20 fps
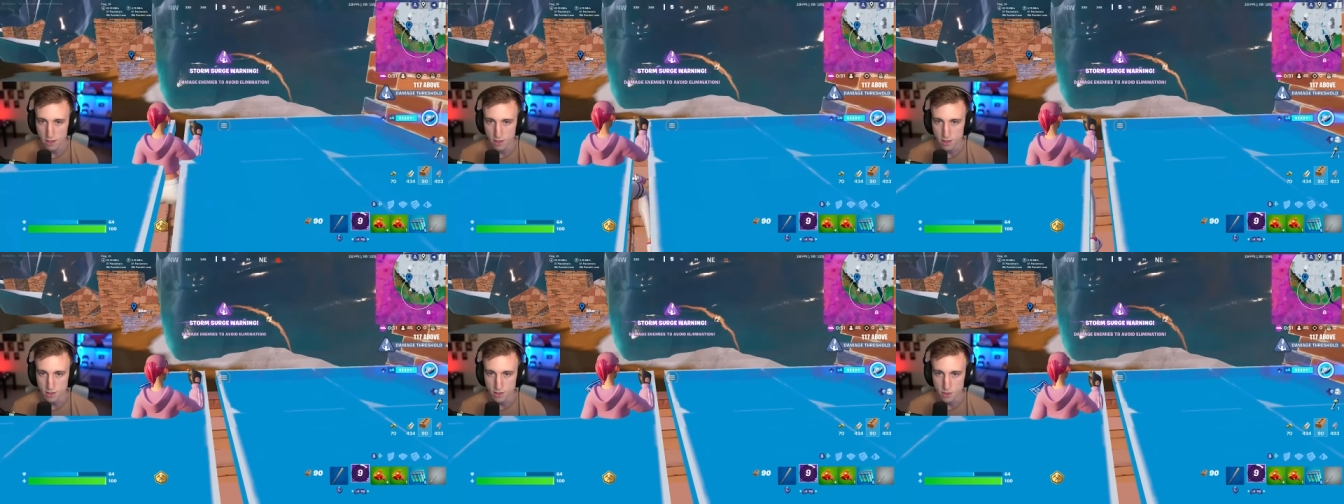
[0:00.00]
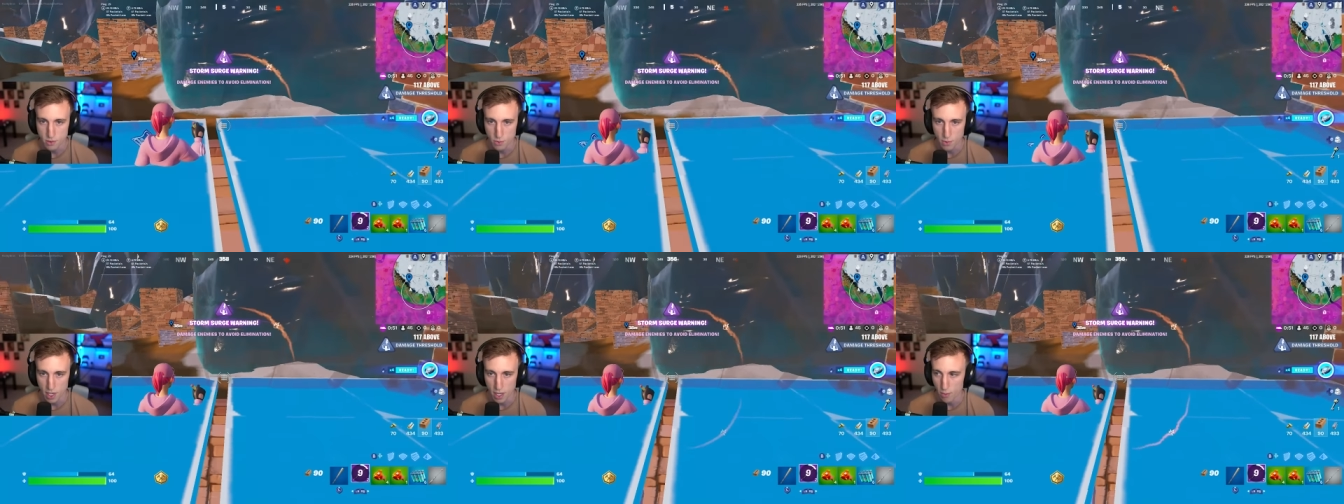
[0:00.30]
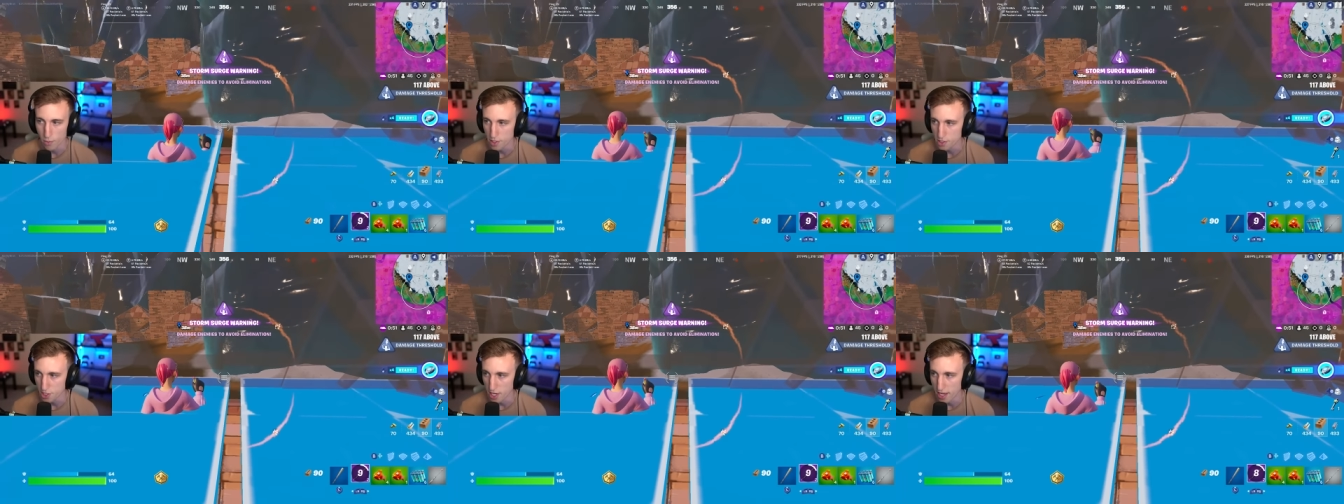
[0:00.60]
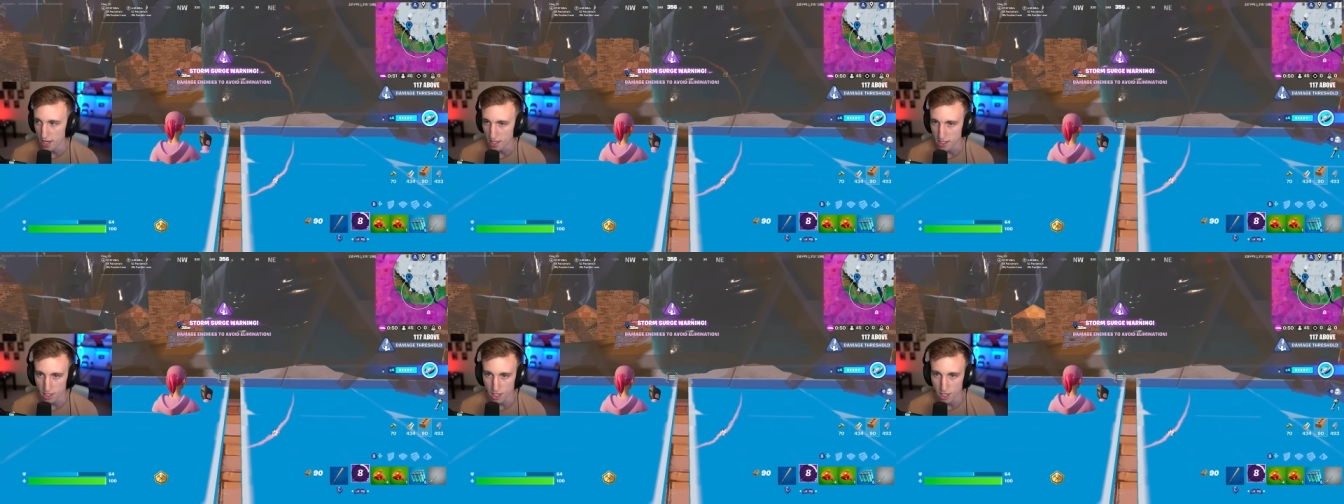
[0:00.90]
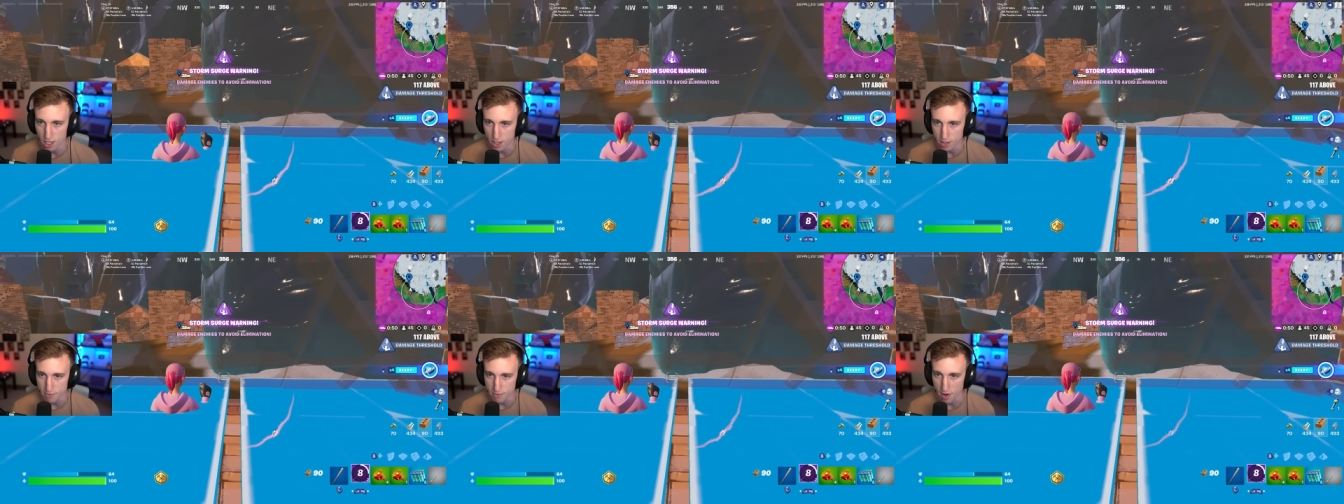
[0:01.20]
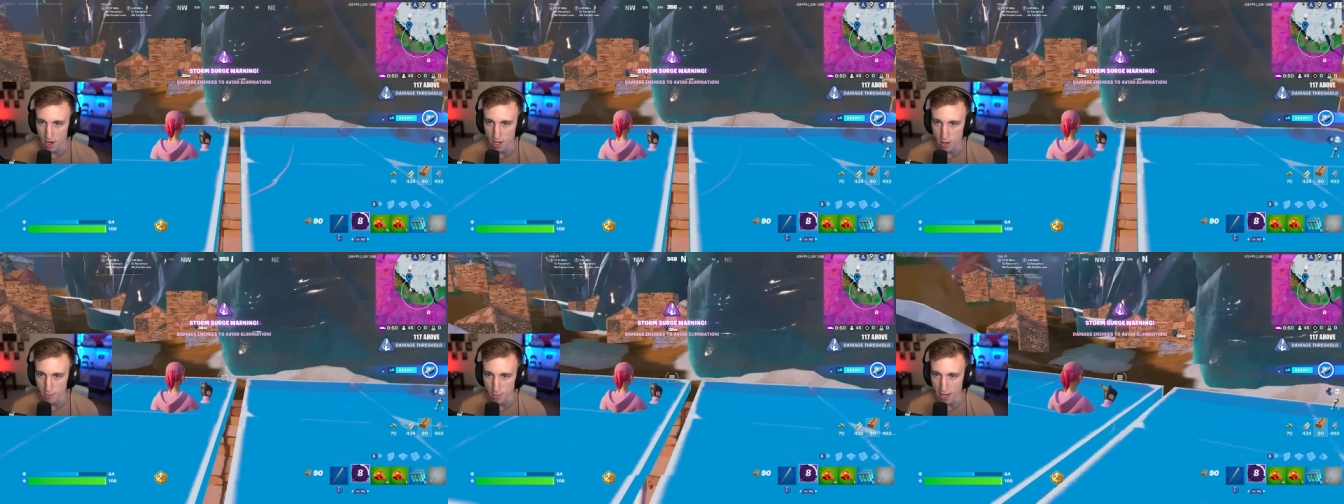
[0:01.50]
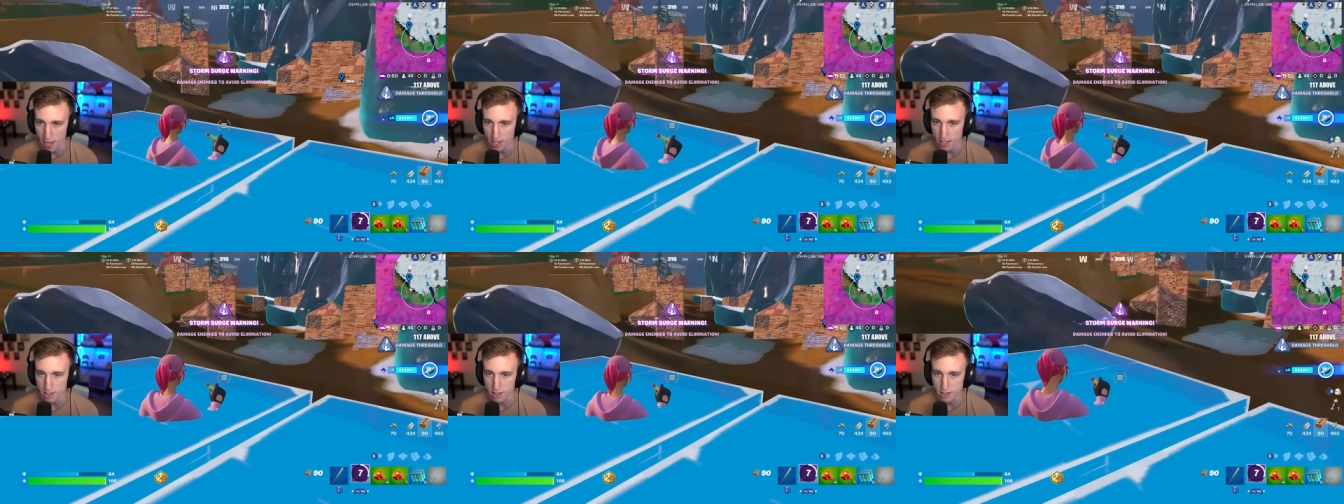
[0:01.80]
This is when I wish I had a gun to fire
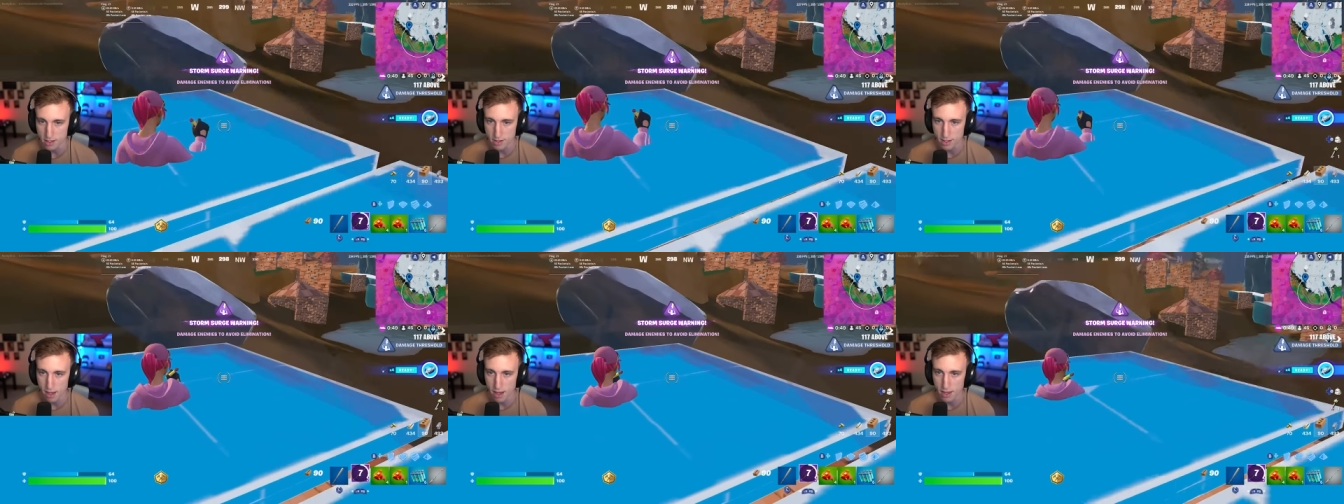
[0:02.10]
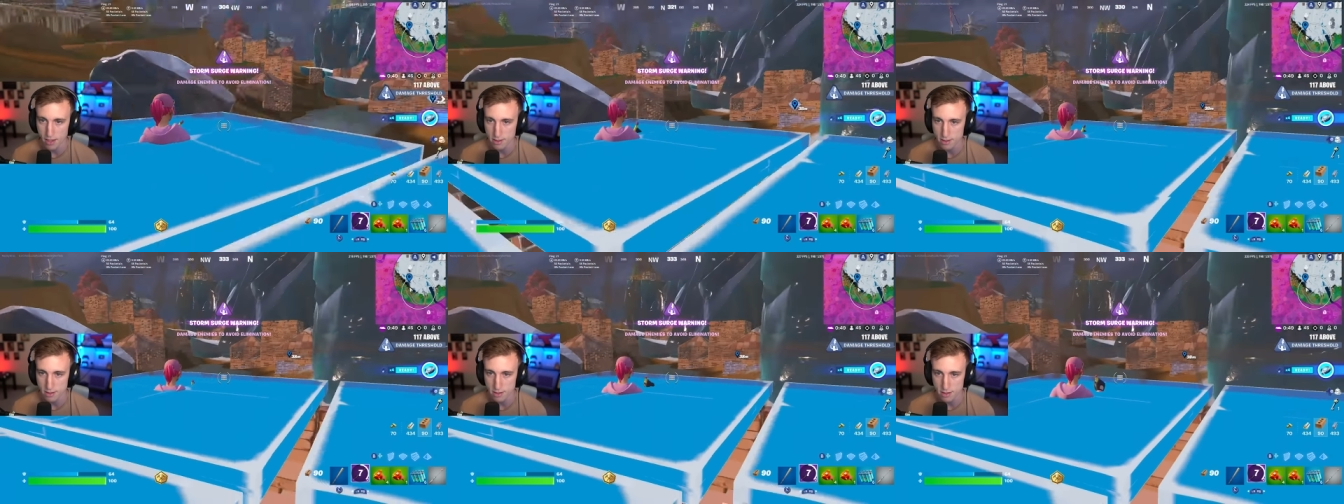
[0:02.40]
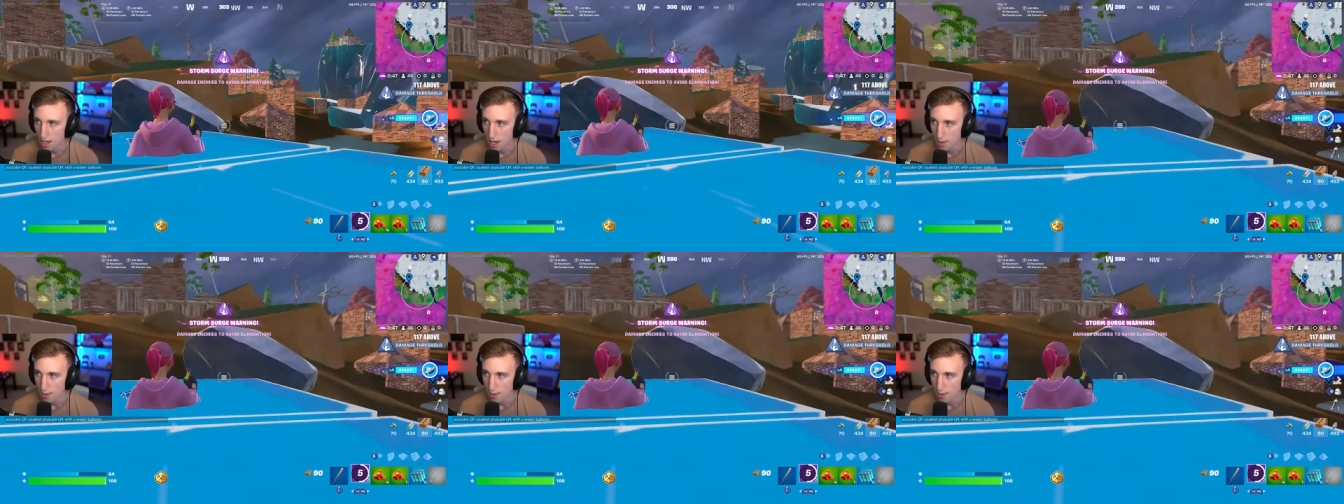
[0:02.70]
back at these guys.